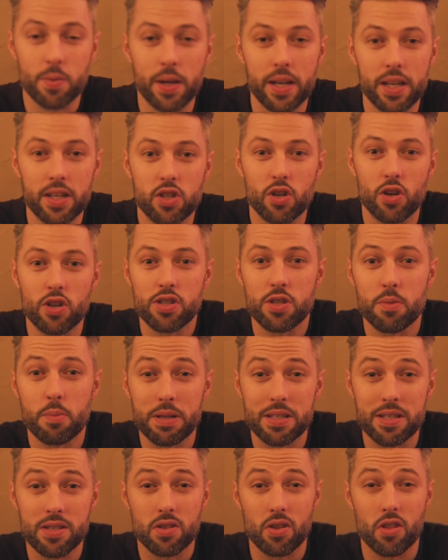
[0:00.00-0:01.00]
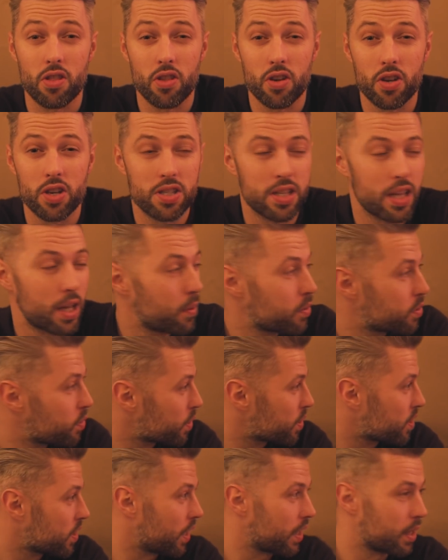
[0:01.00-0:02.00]
week. Joins the business on Thursday, which
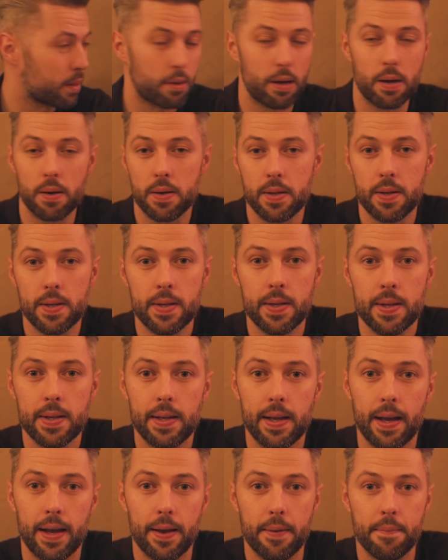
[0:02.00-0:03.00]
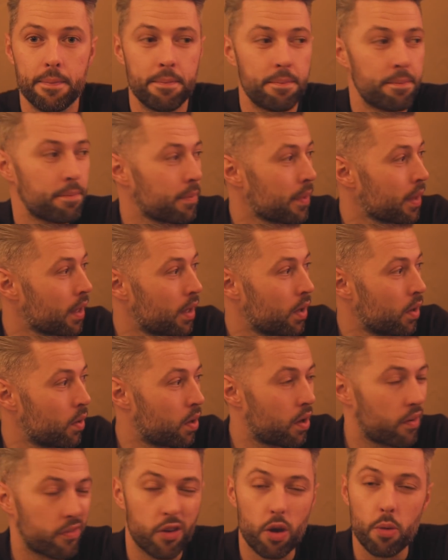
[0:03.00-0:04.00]
we're excited about. Um,
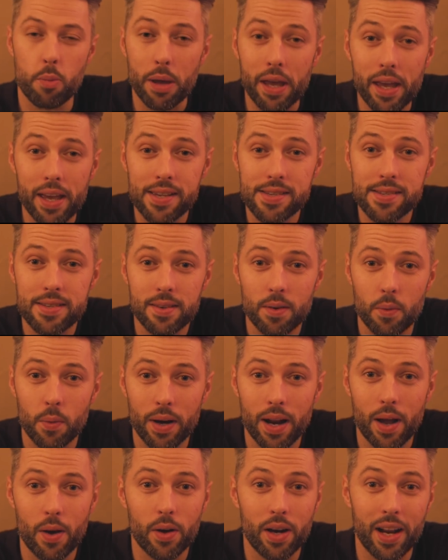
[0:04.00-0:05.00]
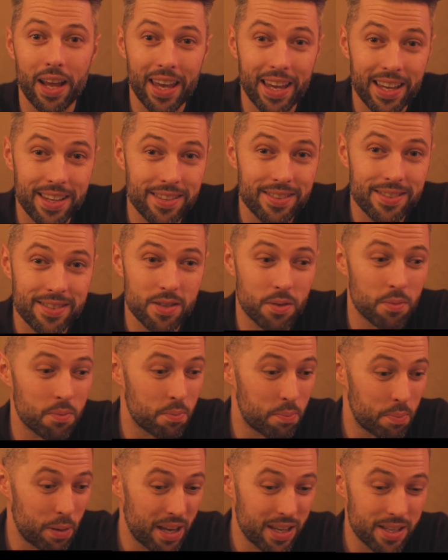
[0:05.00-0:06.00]
had a few beers. We're now going to eat
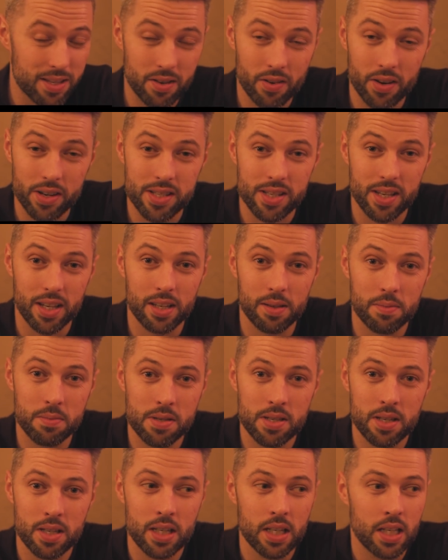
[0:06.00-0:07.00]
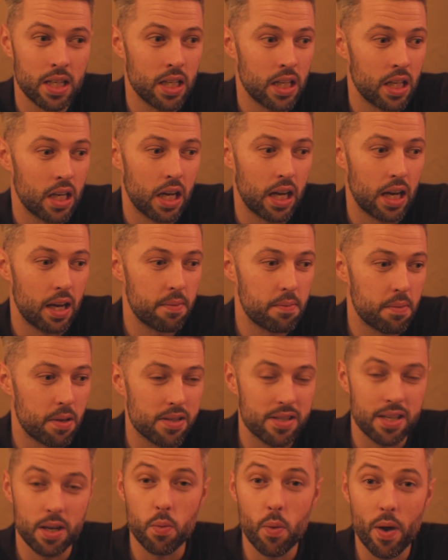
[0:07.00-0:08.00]
some pizza, it seems um,
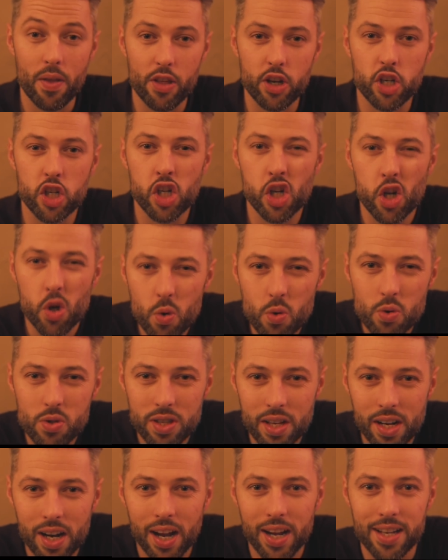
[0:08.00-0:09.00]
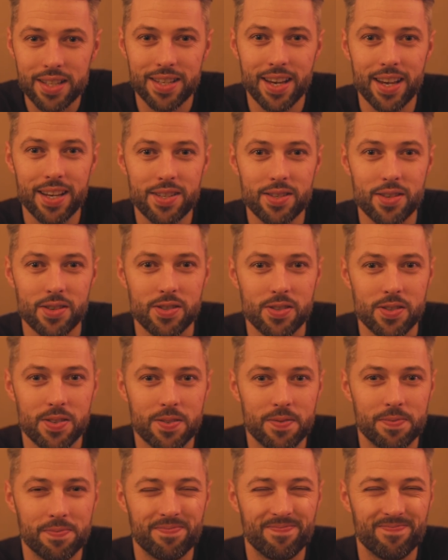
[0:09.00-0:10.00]
and see where the Tuesday night takes us.
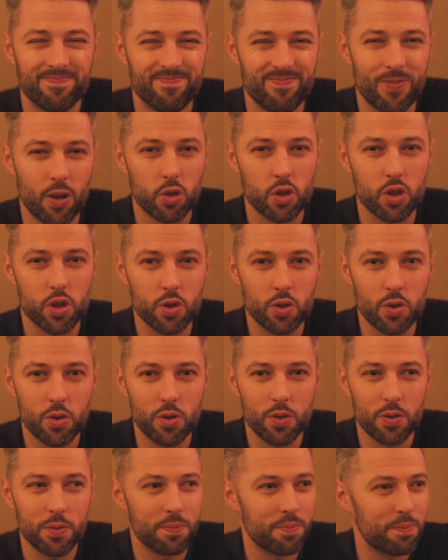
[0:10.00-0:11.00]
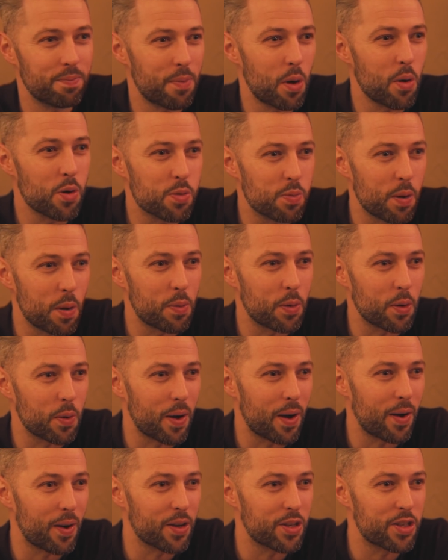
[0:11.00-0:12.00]
Not sure most people go
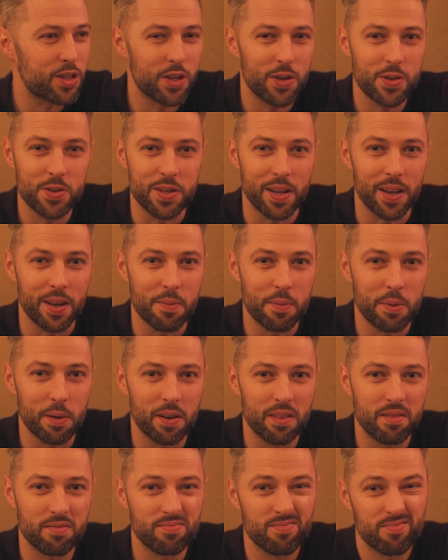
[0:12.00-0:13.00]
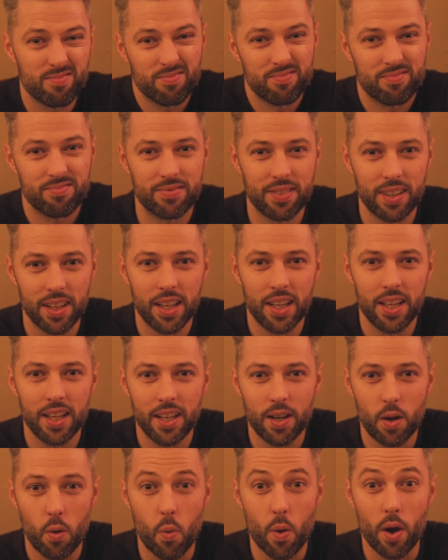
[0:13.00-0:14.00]
out on a Tuesday,
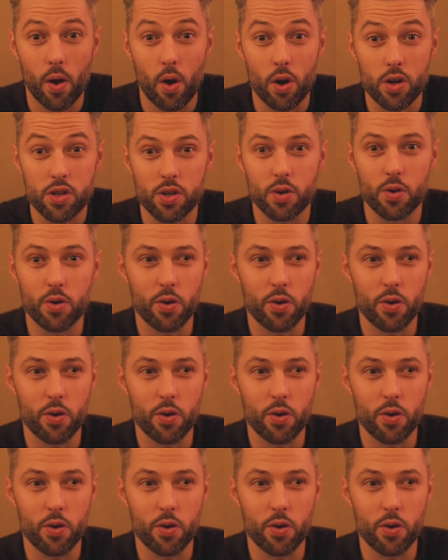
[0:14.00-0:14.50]
but we're not so